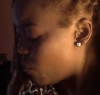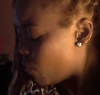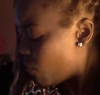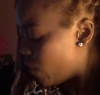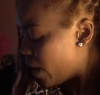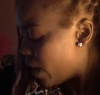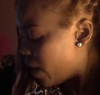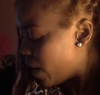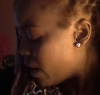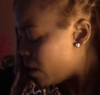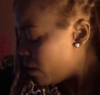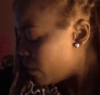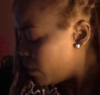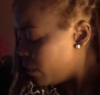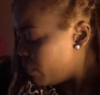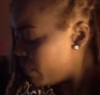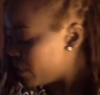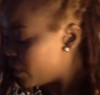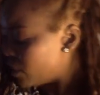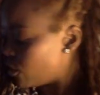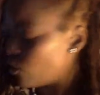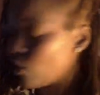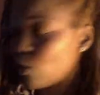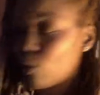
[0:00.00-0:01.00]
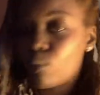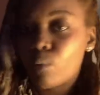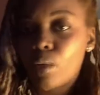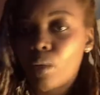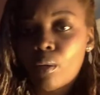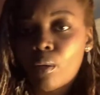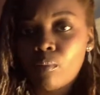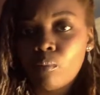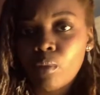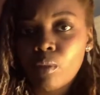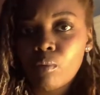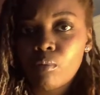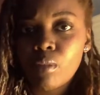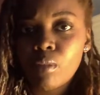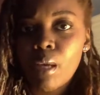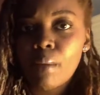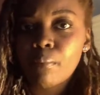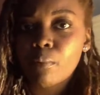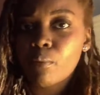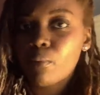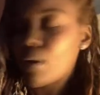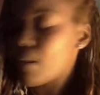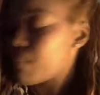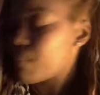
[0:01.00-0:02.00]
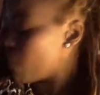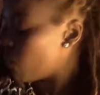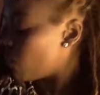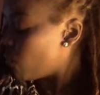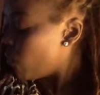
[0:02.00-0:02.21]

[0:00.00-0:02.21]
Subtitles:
wow, let me, you know, when it was time to grab my